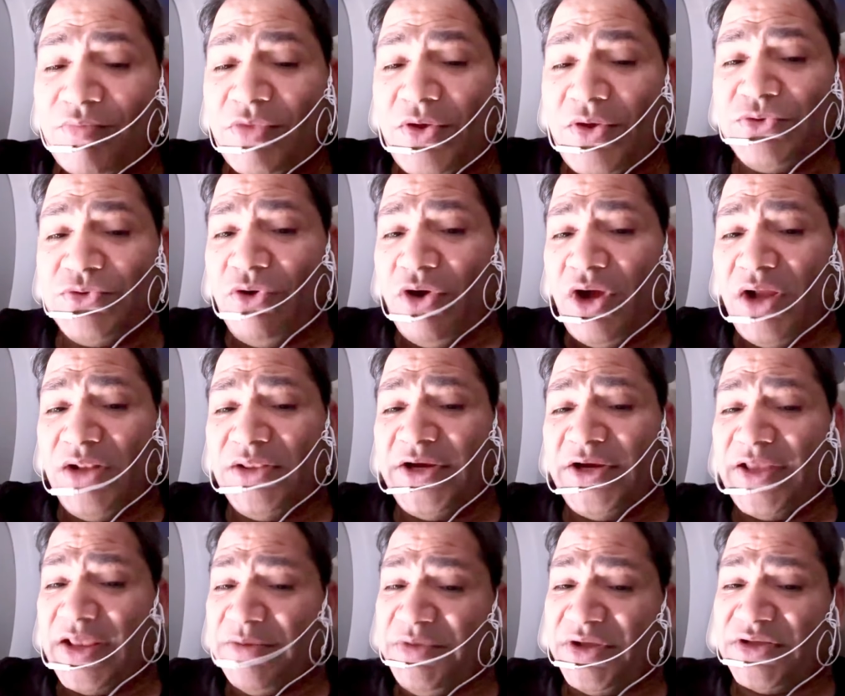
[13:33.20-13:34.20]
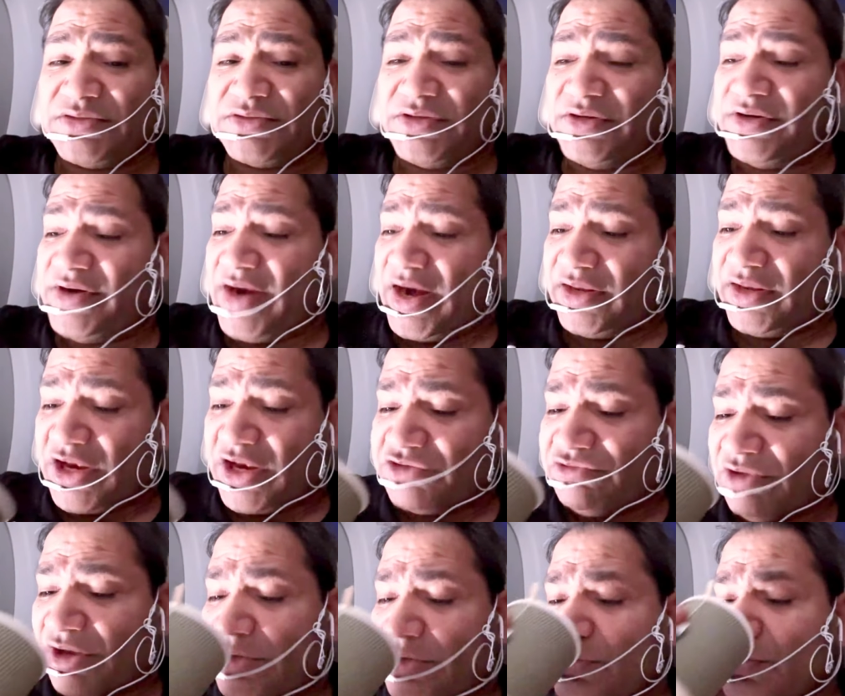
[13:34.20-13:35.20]
So all that can be considered net cash
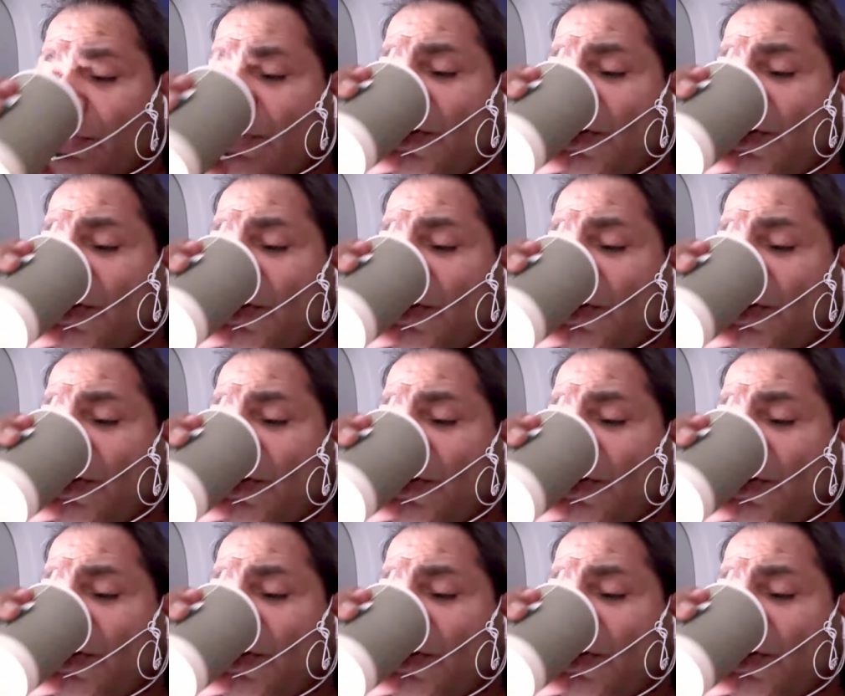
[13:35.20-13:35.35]
value.